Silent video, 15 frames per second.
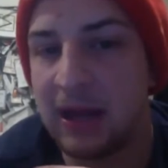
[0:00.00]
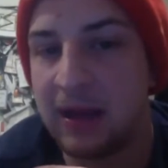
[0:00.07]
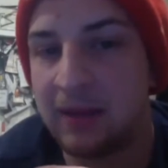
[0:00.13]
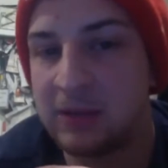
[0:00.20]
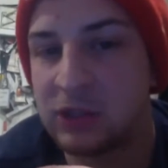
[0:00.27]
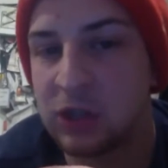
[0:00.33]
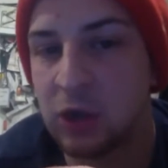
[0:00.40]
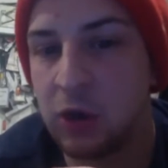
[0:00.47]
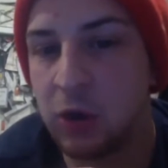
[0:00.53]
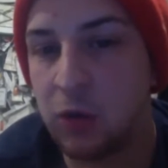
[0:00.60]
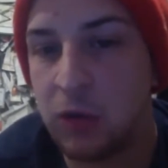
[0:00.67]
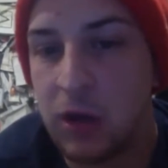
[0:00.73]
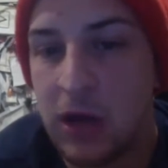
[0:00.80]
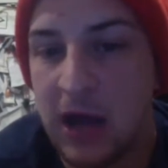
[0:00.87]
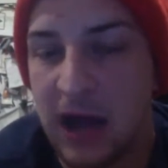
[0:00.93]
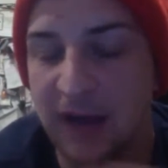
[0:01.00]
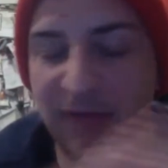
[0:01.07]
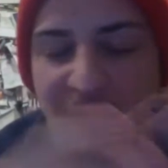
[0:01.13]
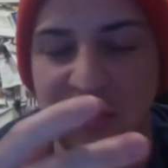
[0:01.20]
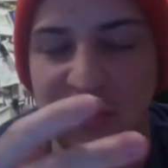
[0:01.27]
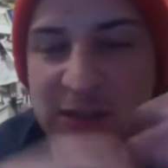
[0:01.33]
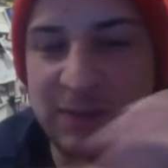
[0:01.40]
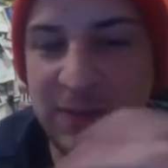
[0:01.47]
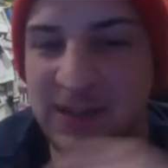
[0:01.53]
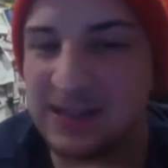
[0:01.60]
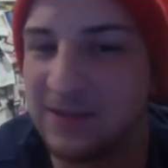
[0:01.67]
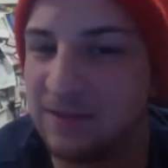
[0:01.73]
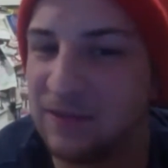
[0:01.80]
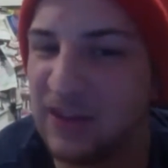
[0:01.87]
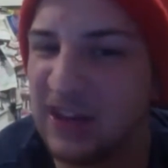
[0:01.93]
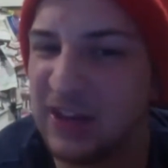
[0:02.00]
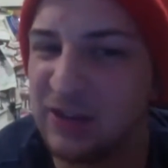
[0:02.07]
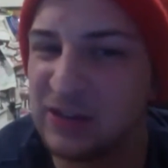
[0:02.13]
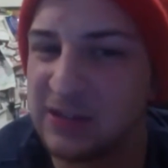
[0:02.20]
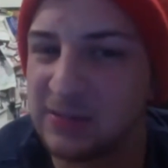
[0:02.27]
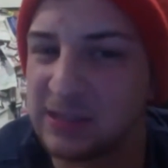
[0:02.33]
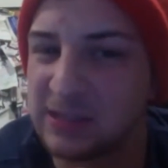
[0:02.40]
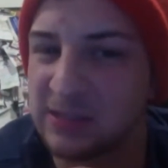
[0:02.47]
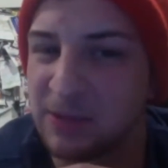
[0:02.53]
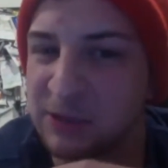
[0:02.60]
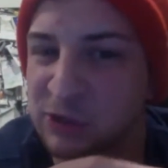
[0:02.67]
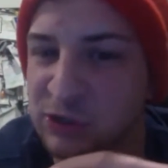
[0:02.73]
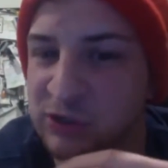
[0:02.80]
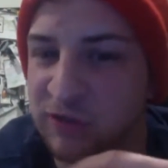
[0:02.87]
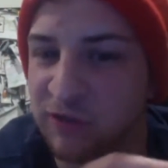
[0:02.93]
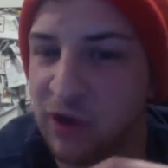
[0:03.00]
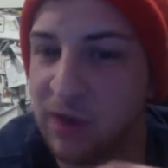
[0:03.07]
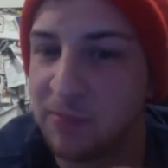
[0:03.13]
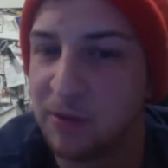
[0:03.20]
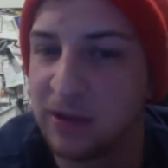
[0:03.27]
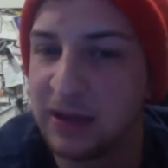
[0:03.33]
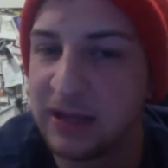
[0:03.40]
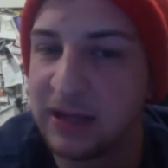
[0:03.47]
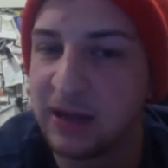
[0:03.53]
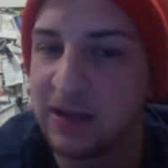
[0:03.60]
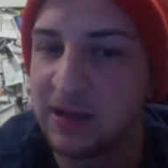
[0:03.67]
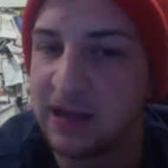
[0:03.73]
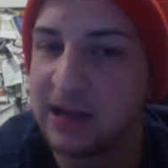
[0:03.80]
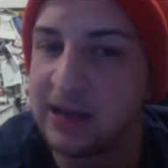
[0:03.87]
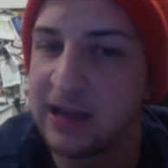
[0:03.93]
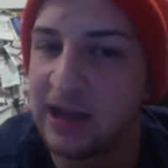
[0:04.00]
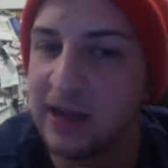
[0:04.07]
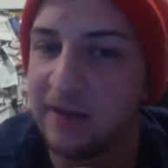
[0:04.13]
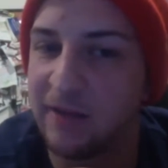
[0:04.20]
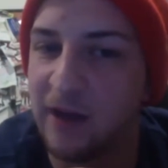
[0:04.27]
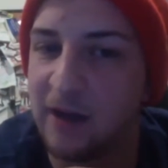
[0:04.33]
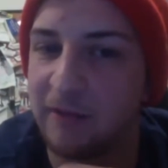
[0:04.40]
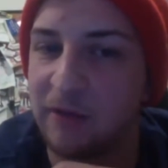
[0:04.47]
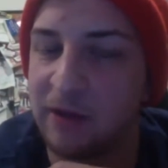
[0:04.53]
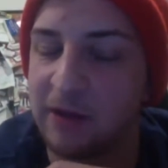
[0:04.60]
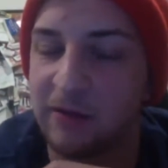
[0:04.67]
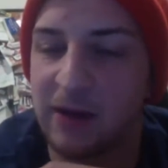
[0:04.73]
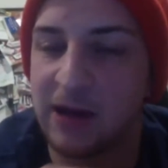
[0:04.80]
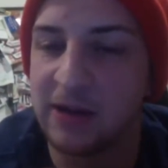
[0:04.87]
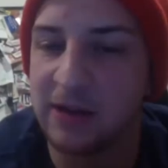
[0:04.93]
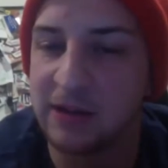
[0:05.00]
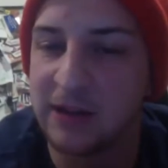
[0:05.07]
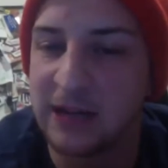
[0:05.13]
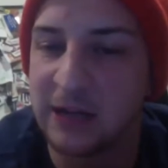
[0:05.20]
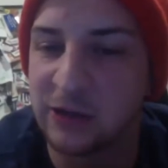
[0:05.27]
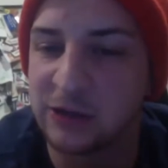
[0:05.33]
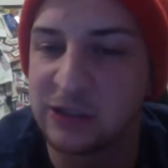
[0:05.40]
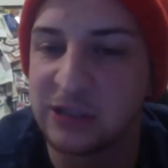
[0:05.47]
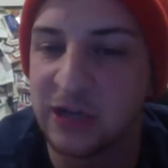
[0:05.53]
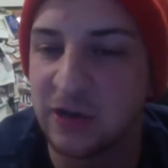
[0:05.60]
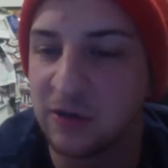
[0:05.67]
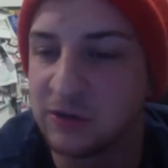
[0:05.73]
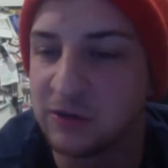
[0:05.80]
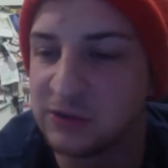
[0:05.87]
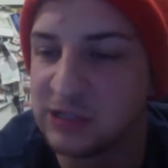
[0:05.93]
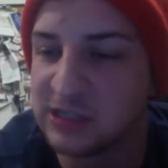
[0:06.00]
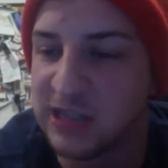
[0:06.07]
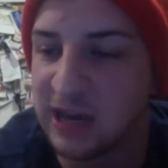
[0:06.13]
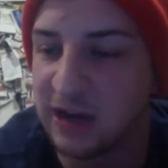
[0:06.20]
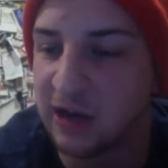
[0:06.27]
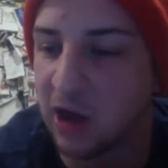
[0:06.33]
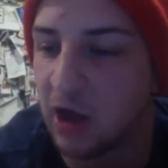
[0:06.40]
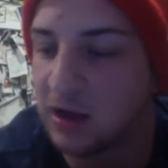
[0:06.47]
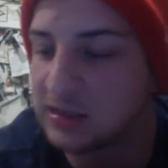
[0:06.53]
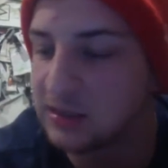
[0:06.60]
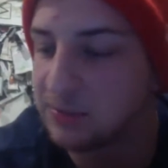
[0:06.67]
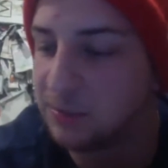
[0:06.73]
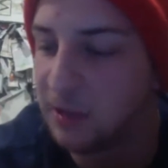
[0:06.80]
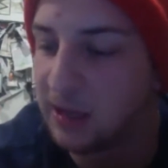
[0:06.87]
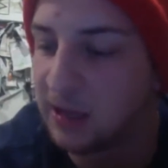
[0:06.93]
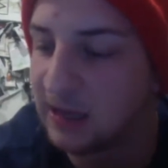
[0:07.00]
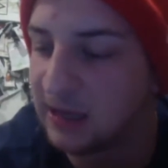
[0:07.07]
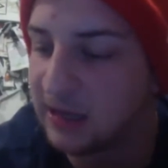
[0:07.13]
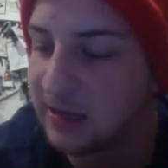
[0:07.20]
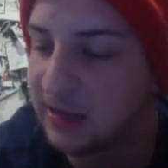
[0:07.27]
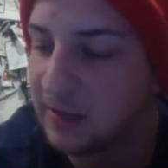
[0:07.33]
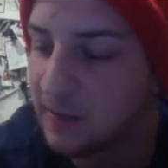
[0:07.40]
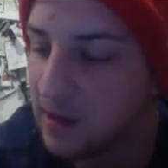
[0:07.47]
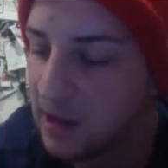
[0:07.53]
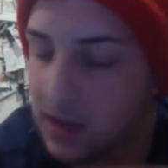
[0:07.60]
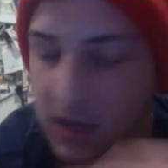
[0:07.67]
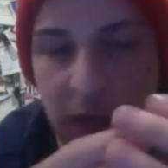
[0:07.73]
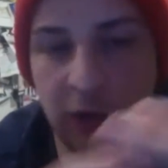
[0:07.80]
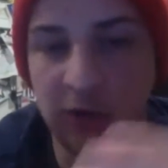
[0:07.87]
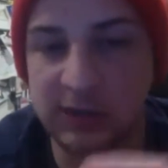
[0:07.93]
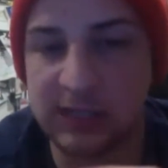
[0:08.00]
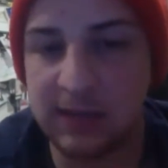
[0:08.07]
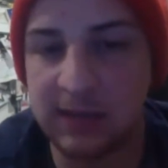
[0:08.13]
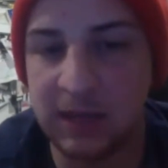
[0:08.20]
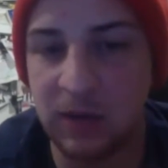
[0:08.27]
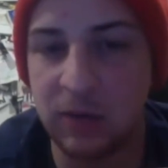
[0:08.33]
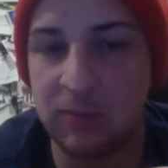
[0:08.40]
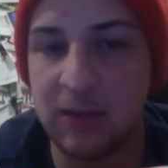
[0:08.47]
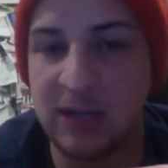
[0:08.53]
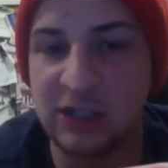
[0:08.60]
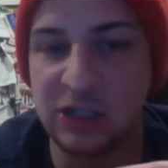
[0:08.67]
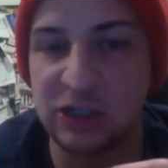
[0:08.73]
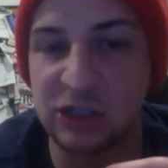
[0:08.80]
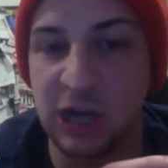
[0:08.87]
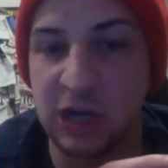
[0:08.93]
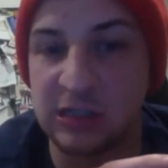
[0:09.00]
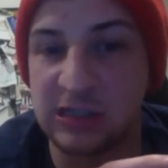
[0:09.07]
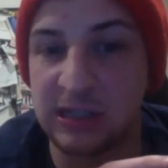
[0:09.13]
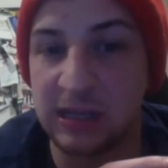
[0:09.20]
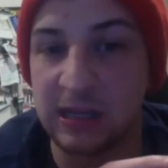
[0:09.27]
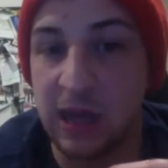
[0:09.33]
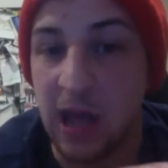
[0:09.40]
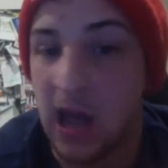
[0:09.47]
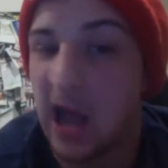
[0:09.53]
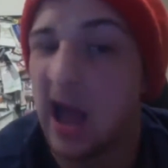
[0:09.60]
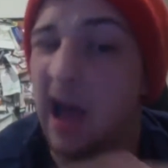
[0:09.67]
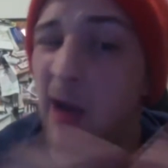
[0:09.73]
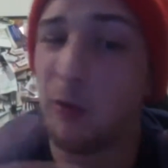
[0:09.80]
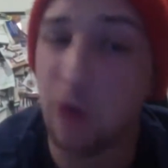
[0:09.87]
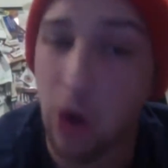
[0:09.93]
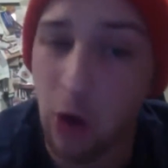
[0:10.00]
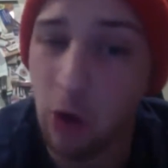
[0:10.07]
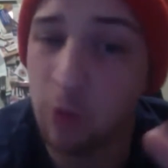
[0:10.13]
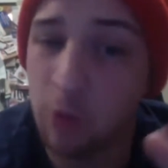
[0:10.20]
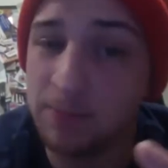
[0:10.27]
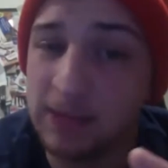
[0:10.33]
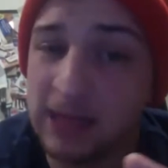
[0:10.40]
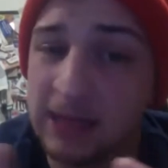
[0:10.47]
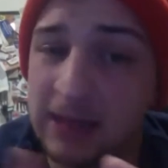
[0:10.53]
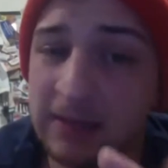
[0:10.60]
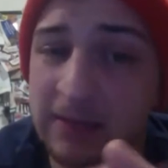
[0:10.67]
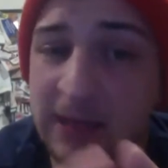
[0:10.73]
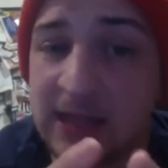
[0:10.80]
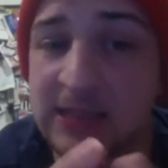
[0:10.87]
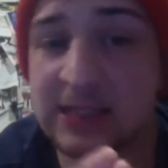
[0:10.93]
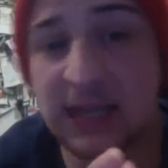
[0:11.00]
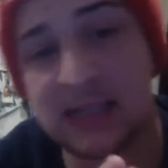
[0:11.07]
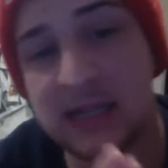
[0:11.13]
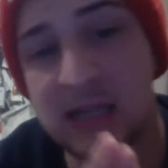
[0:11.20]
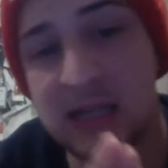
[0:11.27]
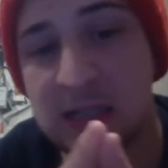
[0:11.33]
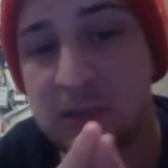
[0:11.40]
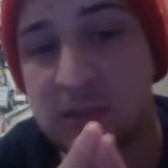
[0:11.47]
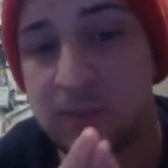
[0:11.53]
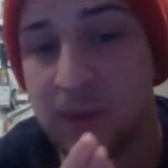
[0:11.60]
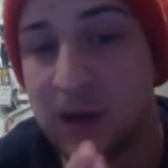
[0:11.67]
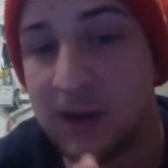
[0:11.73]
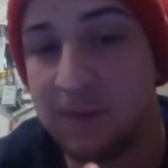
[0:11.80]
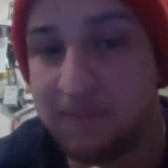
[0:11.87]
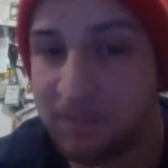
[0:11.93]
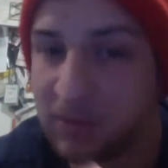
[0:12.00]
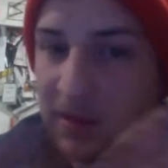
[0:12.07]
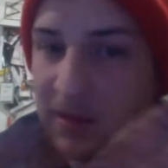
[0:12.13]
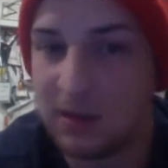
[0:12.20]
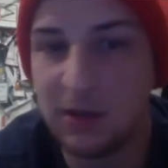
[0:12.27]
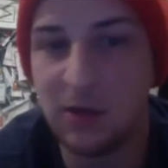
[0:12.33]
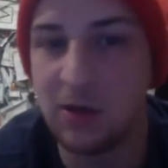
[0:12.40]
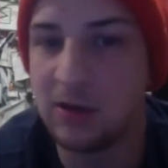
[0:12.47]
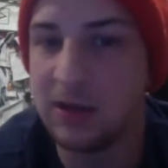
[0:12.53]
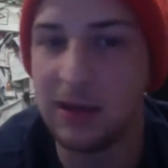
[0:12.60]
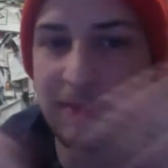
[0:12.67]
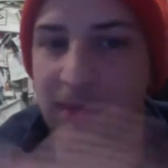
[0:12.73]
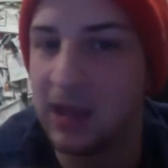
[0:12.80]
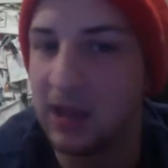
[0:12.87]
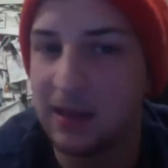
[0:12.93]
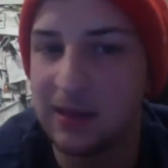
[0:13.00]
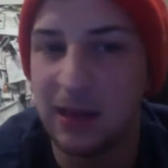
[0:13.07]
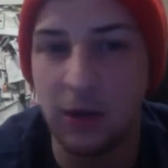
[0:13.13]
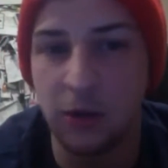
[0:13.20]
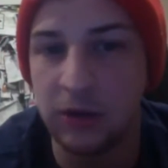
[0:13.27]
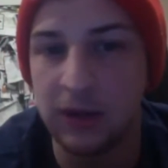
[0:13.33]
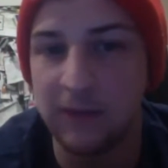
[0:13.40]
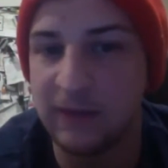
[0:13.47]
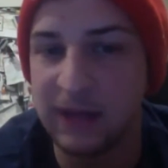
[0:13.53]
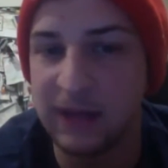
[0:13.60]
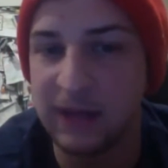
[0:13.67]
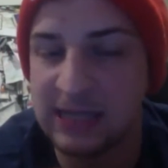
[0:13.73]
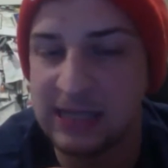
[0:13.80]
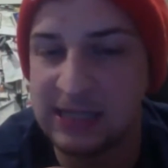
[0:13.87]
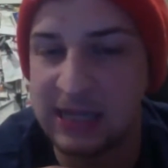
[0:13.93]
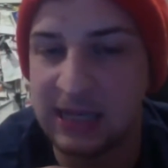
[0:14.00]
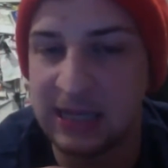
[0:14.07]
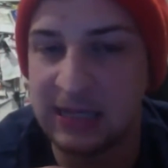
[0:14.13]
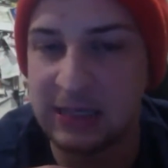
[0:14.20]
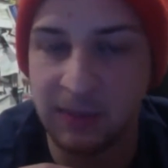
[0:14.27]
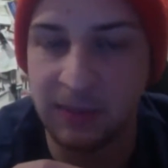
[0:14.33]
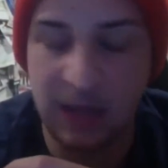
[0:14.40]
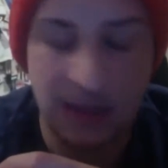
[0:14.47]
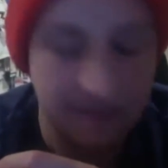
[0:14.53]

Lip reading: So I know there's been some videos and some pictures of Rob Pelinka like kind of hovering around the Lakers tunnel, just kind of contemplating. And, you know, same thing with Magic Johnson. I would hope they leave things as it is, but you know, the NBA, they don't leave things as they need to be.